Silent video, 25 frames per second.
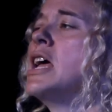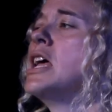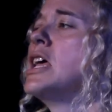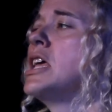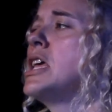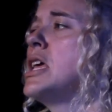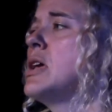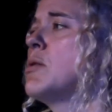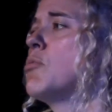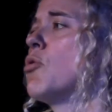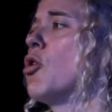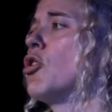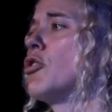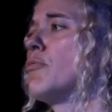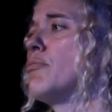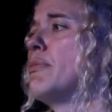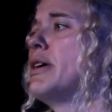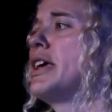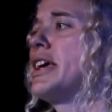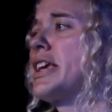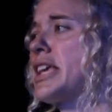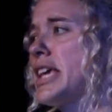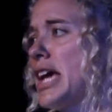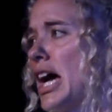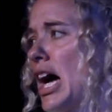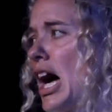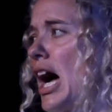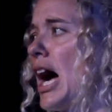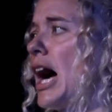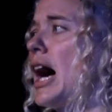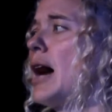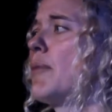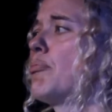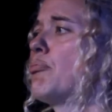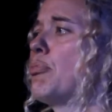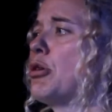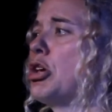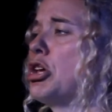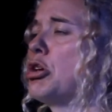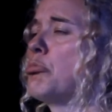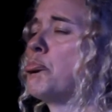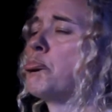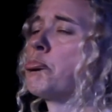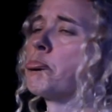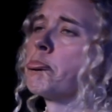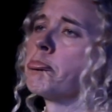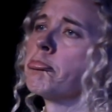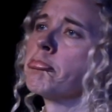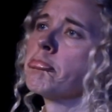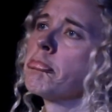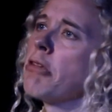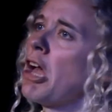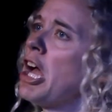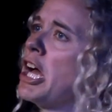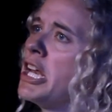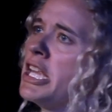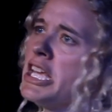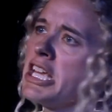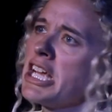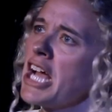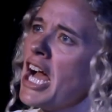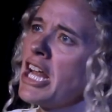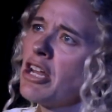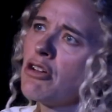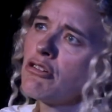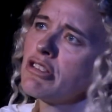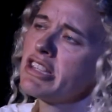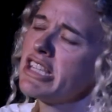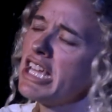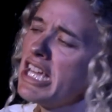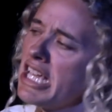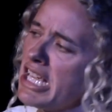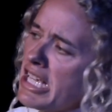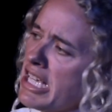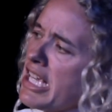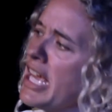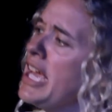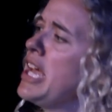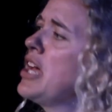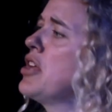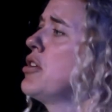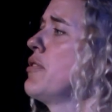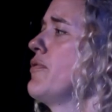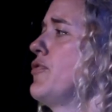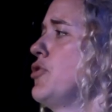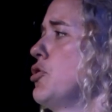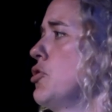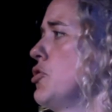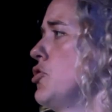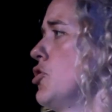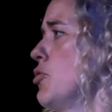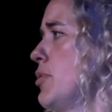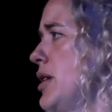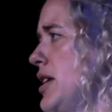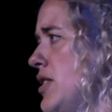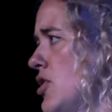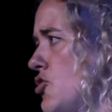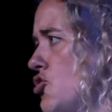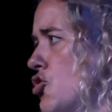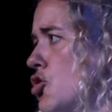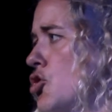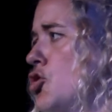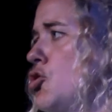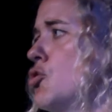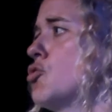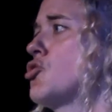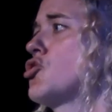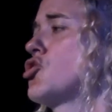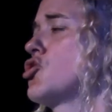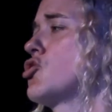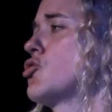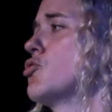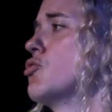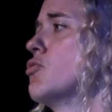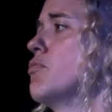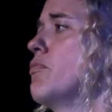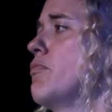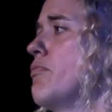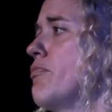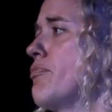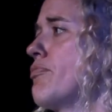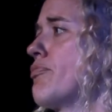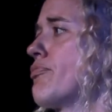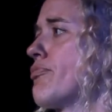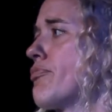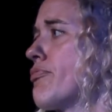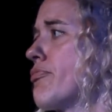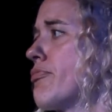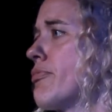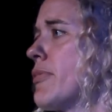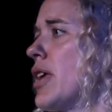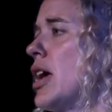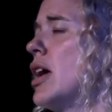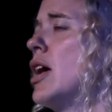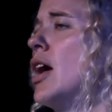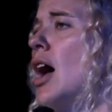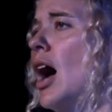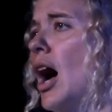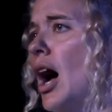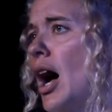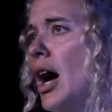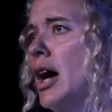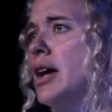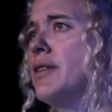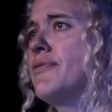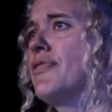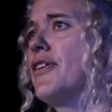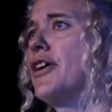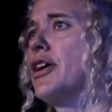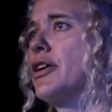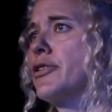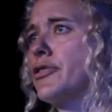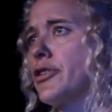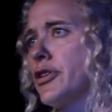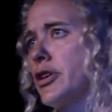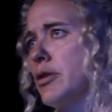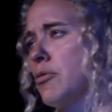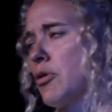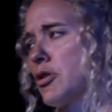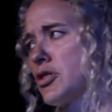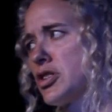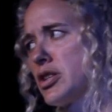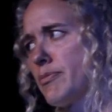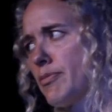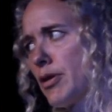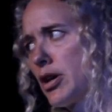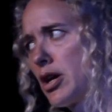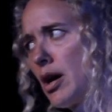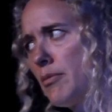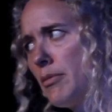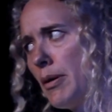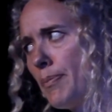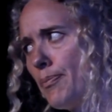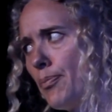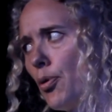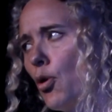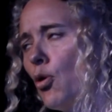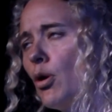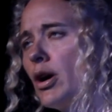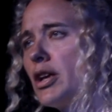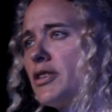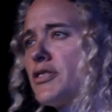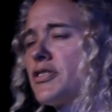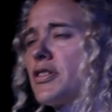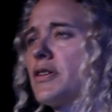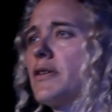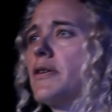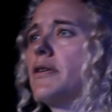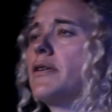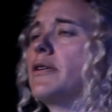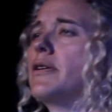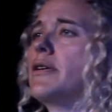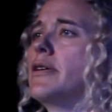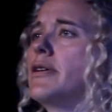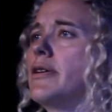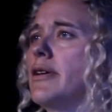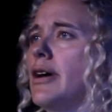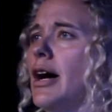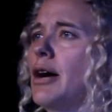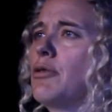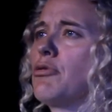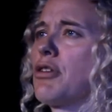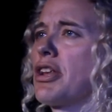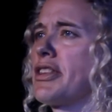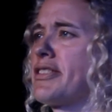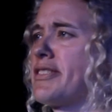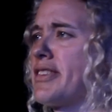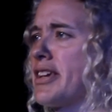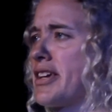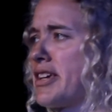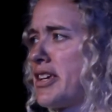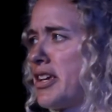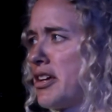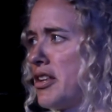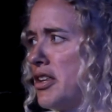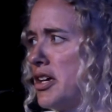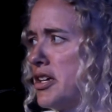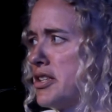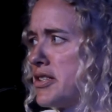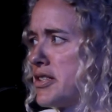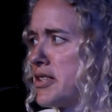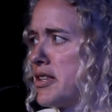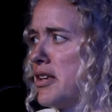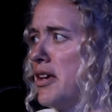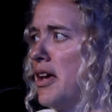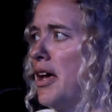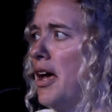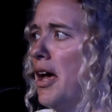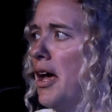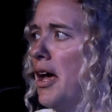He won't make you happy, and he cannot take care of you in the way that you're used to. I've heard that he wants to become a poet. How ridiculous.